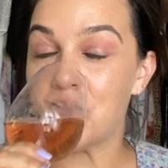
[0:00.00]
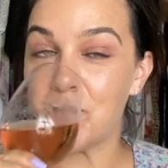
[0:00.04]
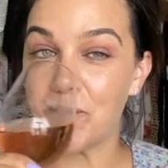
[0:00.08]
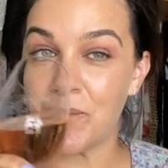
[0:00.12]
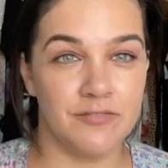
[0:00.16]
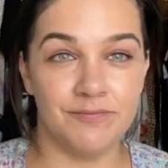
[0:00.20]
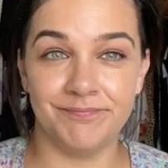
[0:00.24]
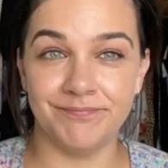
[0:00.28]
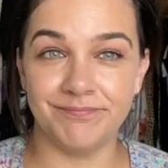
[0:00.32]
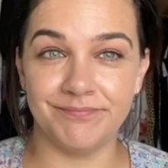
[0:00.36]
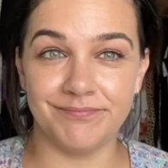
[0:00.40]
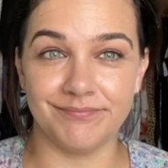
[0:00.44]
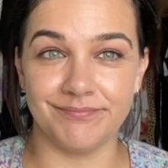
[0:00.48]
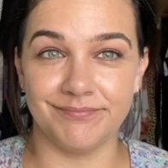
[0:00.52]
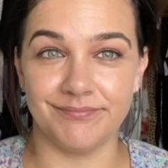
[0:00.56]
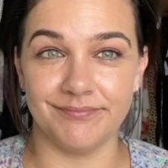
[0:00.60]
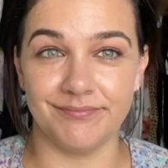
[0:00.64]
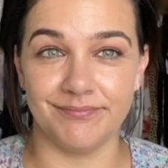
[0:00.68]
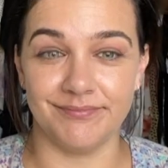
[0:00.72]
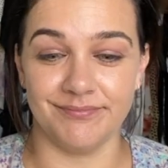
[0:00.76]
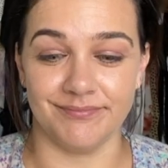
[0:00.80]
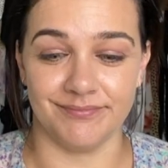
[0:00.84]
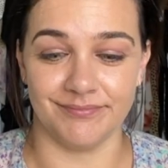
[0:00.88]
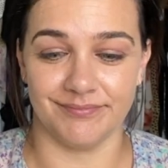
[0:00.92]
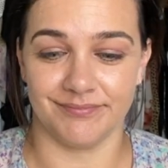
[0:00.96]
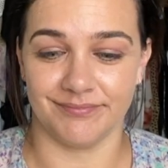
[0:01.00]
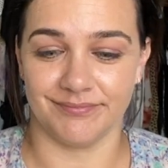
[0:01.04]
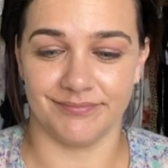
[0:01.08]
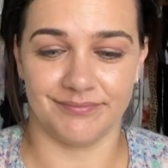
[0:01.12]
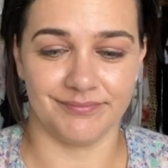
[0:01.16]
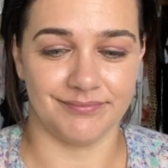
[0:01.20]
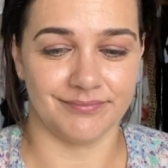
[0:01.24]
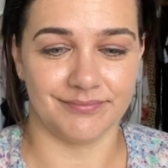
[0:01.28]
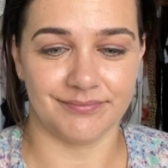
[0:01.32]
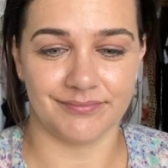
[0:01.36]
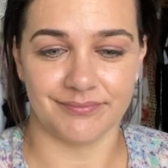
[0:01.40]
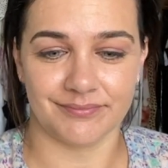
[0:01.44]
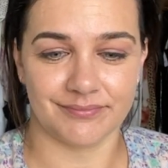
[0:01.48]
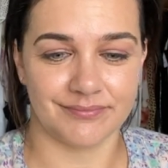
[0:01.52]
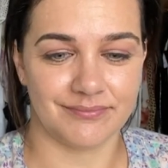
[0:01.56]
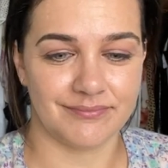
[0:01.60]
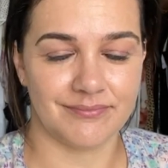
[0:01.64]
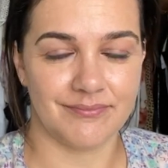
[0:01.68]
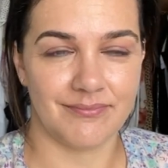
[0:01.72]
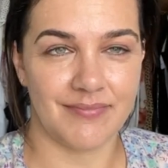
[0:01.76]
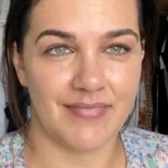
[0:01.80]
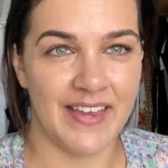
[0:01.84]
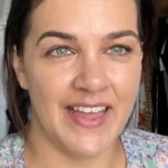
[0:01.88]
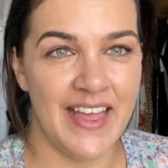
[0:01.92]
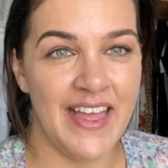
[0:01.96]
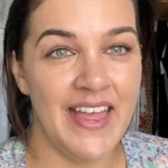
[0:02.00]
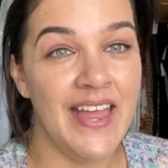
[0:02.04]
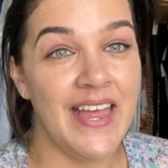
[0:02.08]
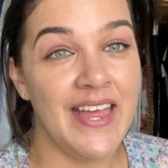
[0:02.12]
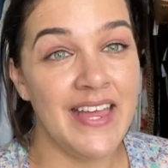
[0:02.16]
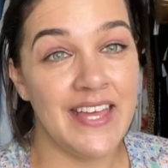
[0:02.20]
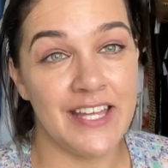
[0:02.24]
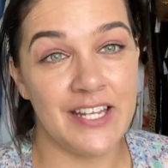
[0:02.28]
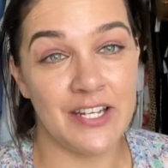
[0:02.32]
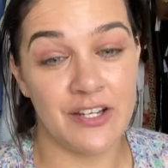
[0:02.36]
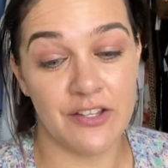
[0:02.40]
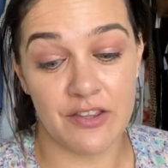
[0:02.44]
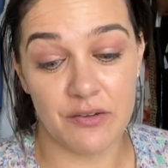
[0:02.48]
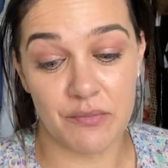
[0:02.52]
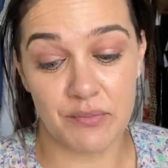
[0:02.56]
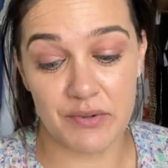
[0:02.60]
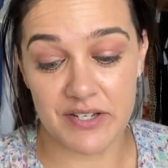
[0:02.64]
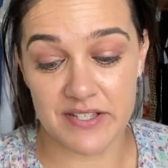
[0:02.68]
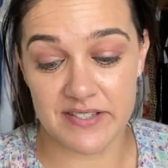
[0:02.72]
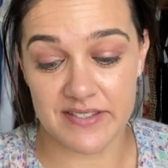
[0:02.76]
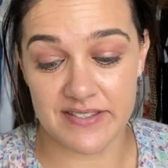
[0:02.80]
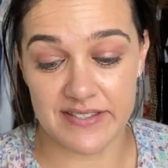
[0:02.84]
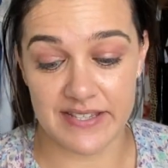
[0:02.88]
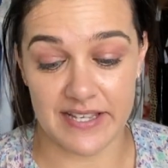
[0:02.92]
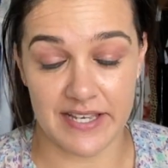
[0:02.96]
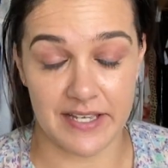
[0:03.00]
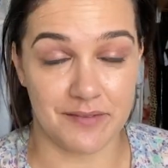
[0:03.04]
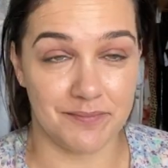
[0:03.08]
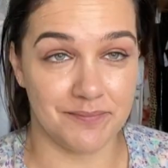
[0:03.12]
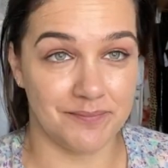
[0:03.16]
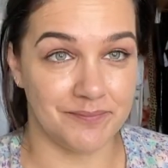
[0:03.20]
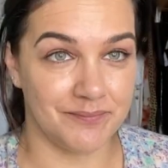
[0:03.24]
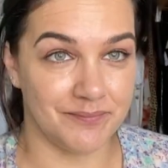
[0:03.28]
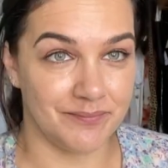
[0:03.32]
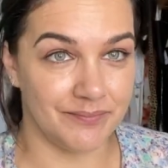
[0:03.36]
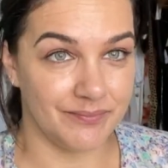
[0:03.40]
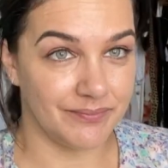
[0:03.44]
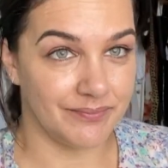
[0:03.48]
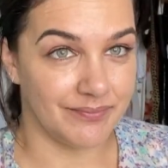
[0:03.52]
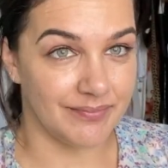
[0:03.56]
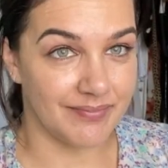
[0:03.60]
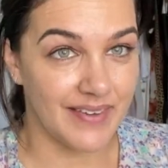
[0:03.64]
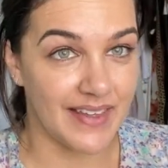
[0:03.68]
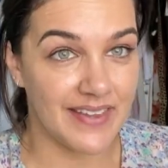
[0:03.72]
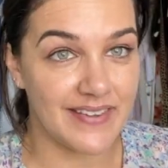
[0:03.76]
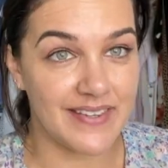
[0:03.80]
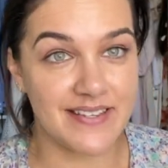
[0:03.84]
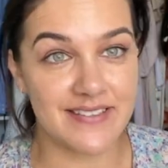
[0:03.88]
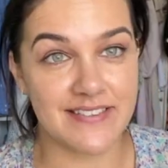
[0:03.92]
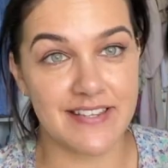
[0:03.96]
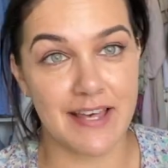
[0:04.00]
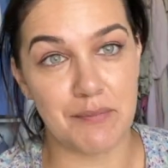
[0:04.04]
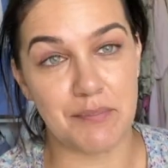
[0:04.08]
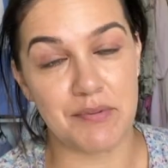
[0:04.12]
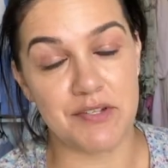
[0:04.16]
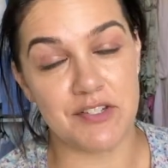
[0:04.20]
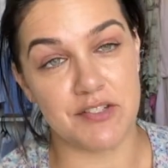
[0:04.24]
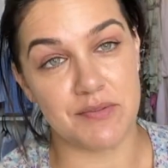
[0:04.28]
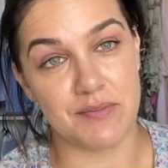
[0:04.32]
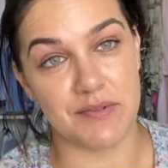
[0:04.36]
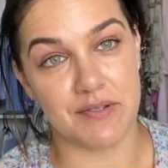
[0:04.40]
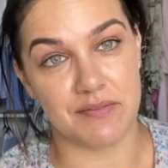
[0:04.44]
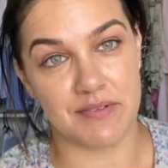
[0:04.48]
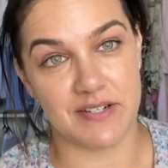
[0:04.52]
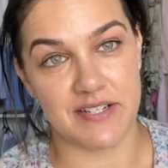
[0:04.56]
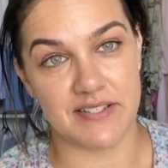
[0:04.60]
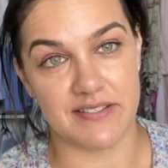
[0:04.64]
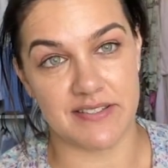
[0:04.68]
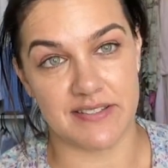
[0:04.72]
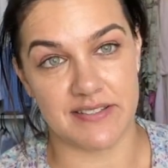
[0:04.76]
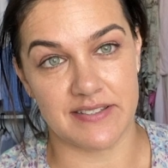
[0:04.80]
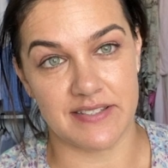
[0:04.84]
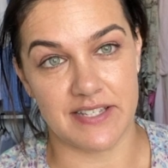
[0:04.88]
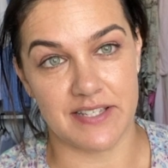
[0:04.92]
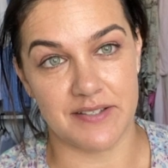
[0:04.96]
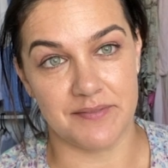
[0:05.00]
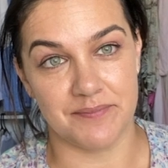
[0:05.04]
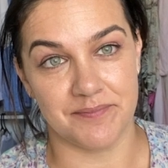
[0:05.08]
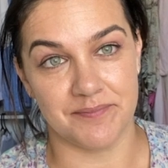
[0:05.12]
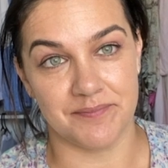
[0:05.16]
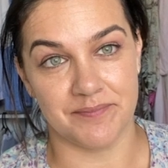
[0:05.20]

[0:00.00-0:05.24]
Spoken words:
You know the worst thing that's happened to me recently?